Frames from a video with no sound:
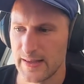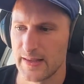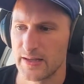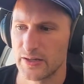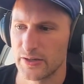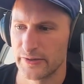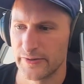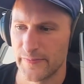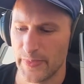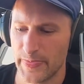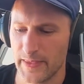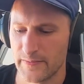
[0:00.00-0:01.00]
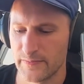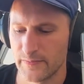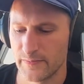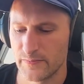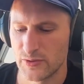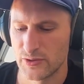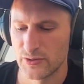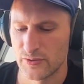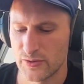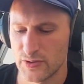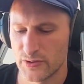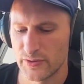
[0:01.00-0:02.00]
The
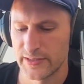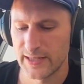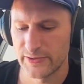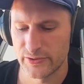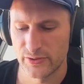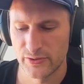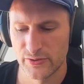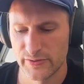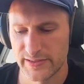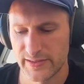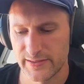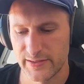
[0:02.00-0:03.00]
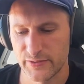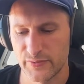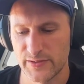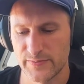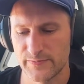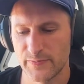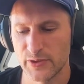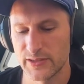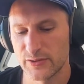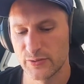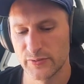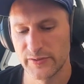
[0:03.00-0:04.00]
legal tender law said it was
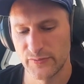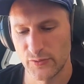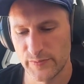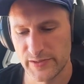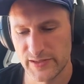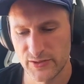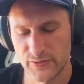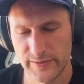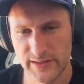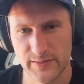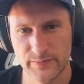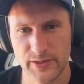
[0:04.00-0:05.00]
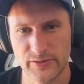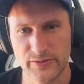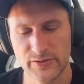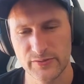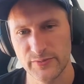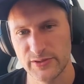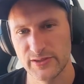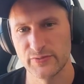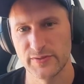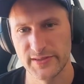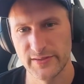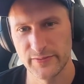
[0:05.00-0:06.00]
mandatory for business to accept Bitcoin, but this
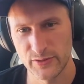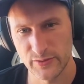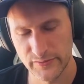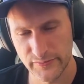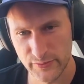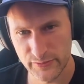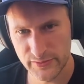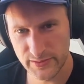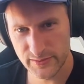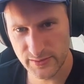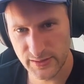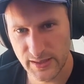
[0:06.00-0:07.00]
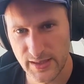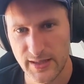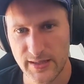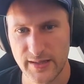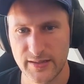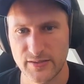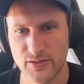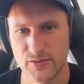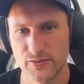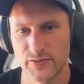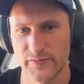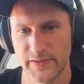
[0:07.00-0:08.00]
was never enforced. And
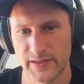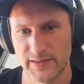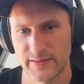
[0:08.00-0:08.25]
so the fact that